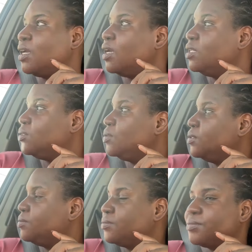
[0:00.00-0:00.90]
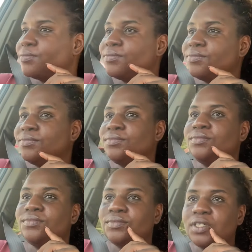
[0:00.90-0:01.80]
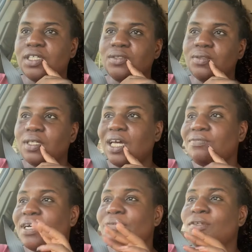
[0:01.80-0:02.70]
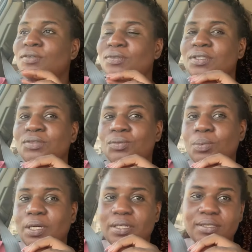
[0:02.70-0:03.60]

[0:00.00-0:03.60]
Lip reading: Anyway. I even have a lot of things to buy.